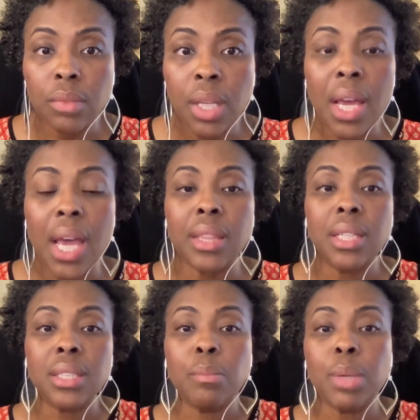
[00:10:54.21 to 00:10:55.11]
I think
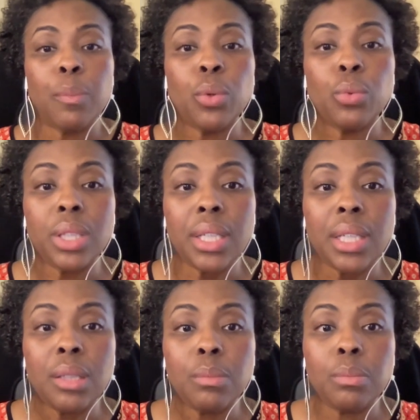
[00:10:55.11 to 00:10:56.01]
some people
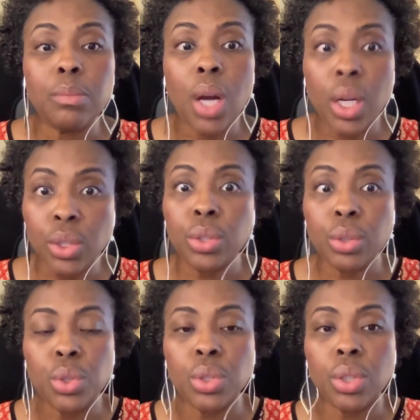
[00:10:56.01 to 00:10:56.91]
really are
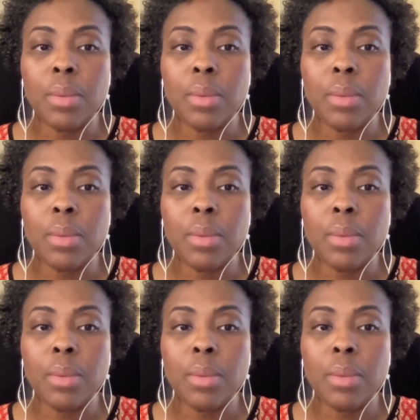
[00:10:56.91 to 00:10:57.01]
delusional.